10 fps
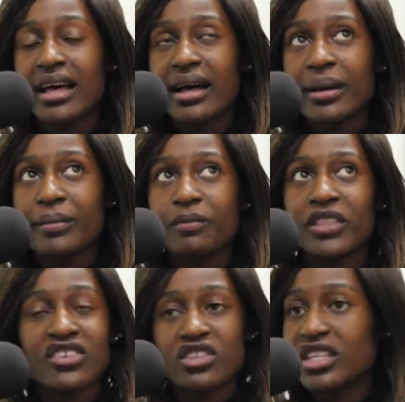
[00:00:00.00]

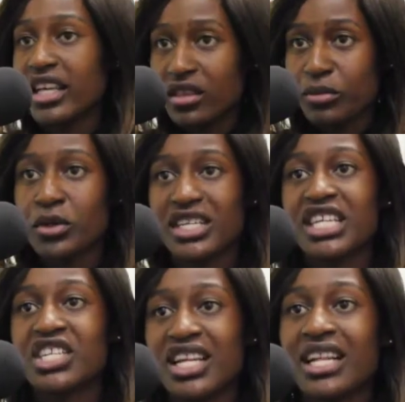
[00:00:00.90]
they just get the
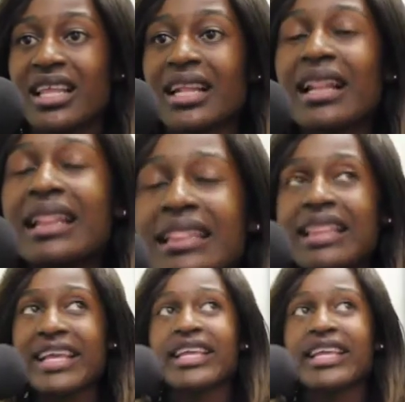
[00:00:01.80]
protection, and then they